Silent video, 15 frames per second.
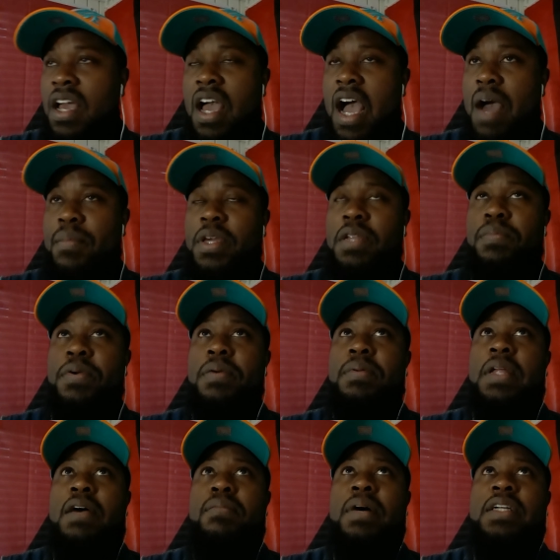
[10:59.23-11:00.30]
I mean, the
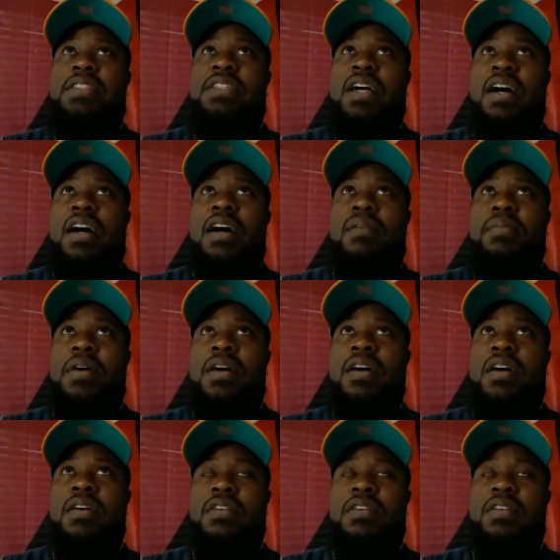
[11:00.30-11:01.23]
people at my job, uh,